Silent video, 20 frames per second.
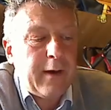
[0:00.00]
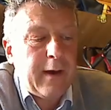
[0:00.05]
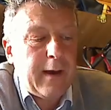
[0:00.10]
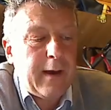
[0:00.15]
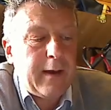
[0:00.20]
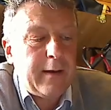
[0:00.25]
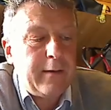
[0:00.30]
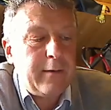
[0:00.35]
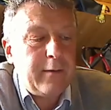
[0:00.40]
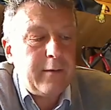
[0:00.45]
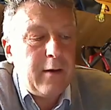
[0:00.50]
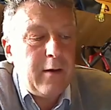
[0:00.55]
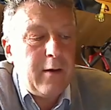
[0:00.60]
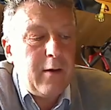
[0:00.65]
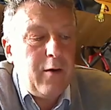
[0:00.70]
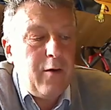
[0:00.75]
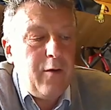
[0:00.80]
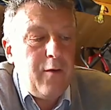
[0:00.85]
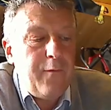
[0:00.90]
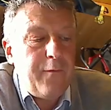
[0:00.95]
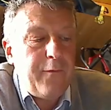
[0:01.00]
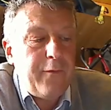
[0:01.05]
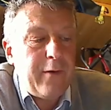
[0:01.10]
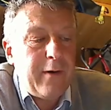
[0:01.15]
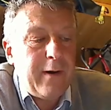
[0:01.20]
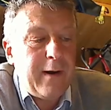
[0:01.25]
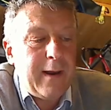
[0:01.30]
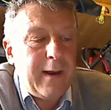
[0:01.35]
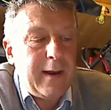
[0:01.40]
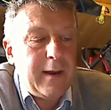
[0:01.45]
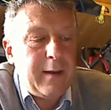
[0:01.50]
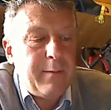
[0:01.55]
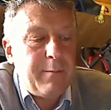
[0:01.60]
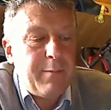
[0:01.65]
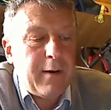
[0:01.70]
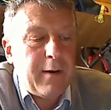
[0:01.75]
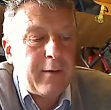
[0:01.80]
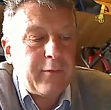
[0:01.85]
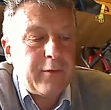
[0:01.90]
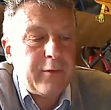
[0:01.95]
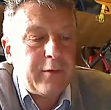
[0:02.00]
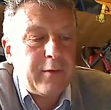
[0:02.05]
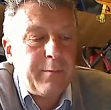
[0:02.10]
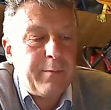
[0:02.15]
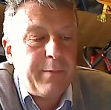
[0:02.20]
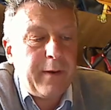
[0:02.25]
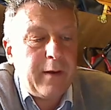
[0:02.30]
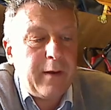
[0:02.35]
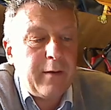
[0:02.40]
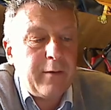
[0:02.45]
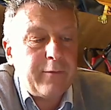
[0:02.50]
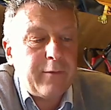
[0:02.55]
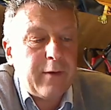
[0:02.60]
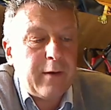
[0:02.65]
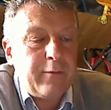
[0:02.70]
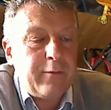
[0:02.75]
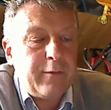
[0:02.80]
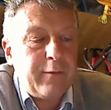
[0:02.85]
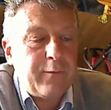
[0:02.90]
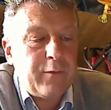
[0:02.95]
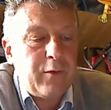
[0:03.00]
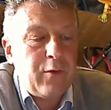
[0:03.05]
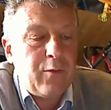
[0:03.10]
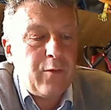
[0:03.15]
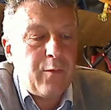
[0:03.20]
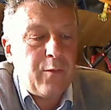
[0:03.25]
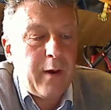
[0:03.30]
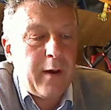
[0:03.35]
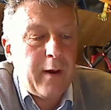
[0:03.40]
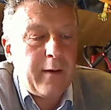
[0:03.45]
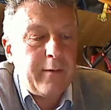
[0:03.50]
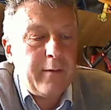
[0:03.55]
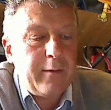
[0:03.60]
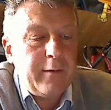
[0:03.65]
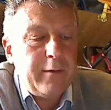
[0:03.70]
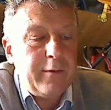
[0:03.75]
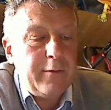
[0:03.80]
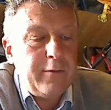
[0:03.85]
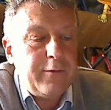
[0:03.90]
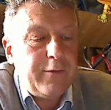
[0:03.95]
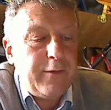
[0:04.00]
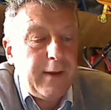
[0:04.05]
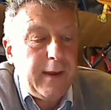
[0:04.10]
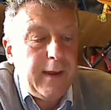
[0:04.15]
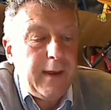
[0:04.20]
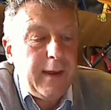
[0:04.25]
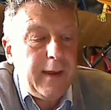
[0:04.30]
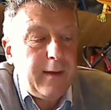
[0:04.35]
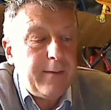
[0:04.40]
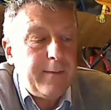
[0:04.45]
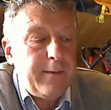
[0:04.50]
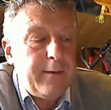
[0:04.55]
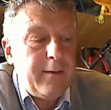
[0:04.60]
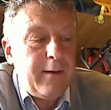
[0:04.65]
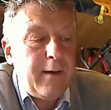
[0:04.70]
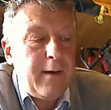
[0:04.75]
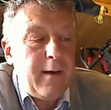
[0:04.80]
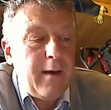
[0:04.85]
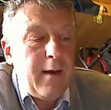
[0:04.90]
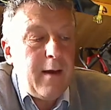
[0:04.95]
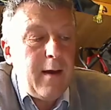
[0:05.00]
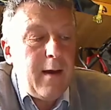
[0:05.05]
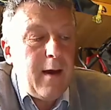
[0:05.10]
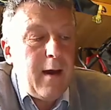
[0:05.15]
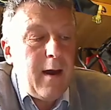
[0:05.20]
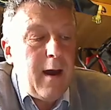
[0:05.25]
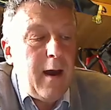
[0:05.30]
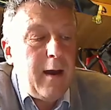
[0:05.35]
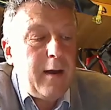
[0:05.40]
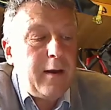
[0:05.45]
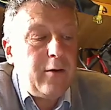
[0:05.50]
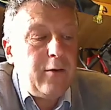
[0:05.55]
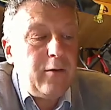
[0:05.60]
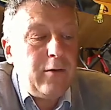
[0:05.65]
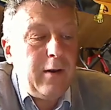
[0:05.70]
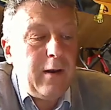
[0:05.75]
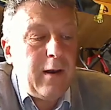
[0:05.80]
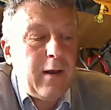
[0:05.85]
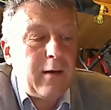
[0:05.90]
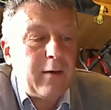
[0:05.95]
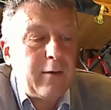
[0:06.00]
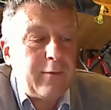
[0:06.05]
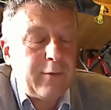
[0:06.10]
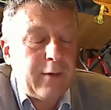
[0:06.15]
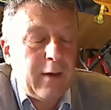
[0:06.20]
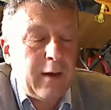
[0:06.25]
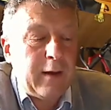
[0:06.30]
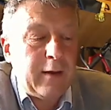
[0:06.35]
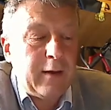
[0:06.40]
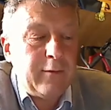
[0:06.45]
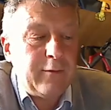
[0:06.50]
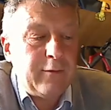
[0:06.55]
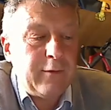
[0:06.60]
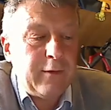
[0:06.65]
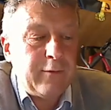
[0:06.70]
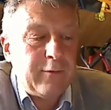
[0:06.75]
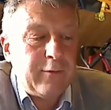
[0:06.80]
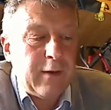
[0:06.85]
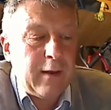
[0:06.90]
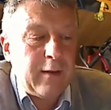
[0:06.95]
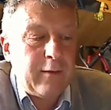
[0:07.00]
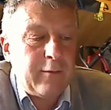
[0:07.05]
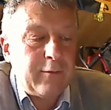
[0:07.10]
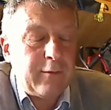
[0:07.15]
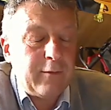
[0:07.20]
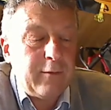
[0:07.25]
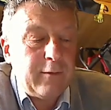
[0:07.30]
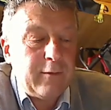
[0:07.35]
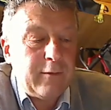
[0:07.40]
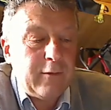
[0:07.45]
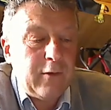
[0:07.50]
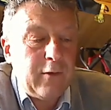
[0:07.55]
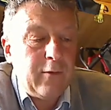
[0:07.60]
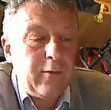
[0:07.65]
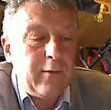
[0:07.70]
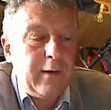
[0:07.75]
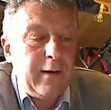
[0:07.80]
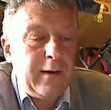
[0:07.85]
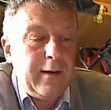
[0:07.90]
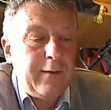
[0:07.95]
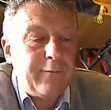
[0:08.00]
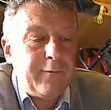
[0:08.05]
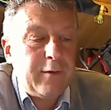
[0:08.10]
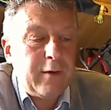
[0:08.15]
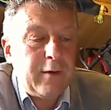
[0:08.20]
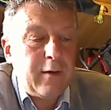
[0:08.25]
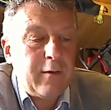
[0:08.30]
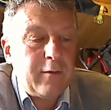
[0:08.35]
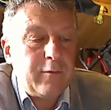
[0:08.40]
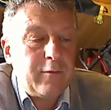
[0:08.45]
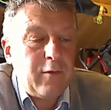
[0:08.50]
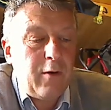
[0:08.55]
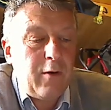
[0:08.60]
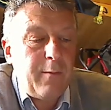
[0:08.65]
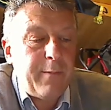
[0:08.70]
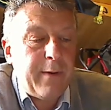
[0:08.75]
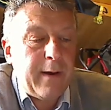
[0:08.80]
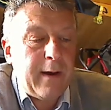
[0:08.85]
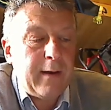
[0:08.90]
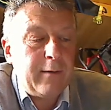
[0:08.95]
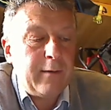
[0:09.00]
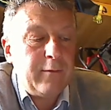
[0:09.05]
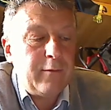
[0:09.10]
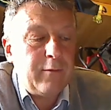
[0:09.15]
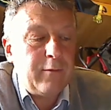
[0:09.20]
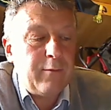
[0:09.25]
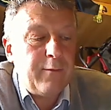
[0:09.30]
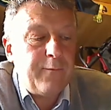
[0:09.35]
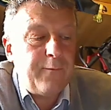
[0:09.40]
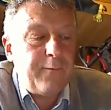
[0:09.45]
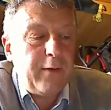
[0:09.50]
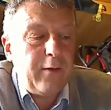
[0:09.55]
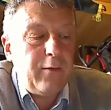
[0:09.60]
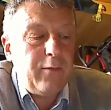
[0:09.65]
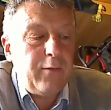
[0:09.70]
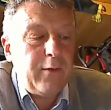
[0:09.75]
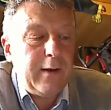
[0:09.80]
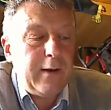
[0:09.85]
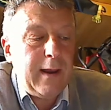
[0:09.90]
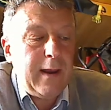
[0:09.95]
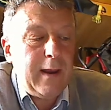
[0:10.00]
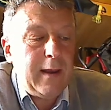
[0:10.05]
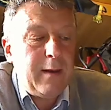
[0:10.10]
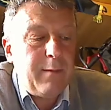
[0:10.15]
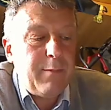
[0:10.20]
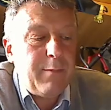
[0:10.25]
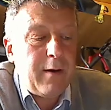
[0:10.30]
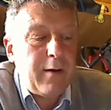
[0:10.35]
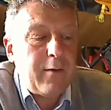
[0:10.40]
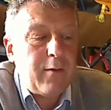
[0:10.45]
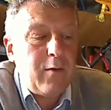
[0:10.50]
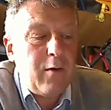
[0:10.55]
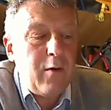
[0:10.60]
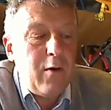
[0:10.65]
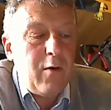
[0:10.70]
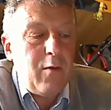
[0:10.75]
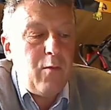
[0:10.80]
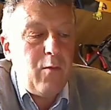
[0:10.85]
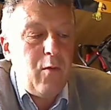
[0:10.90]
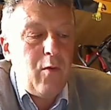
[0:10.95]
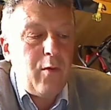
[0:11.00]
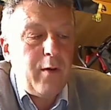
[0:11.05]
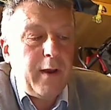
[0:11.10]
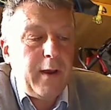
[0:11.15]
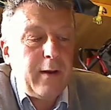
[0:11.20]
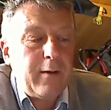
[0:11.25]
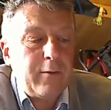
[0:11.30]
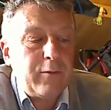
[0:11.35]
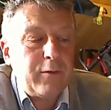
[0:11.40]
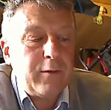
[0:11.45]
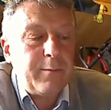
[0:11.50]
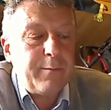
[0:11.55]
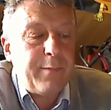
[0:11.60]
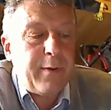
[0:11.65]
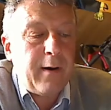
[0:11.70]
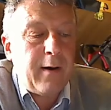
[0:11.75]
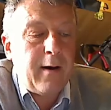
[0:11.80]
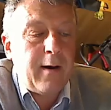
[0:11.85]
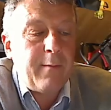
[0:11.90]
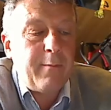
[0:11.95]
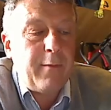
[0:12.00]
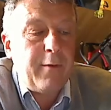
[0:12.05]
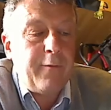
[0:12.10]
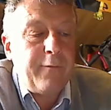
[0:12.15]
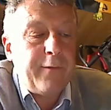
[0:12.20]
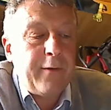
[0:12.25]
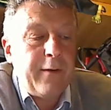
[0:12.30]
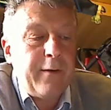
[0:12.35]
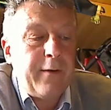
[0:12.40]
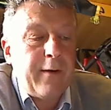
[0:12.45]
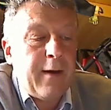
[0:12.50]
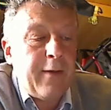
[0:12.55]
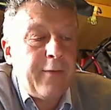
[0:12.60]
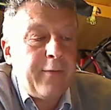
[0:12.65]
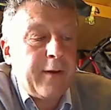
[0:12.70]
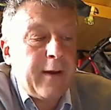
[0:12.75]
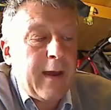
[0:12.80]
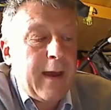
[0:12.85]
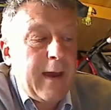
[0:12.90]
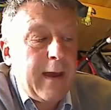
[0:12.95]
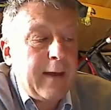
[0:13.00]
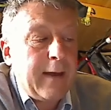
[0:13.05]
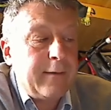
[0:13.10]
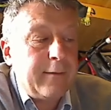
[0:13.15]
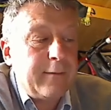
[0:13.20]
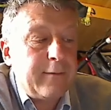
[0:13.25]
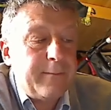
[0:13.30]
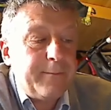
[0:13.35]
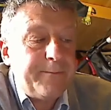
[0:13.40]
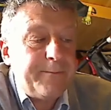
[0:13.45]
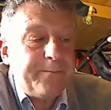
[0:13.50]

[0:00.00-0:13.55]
hand over a ladybug that appears out of nowhere. See? A good luck sign, she says, slowly lifting her top hand to reveal the ladybug walking on the palm of her other hand.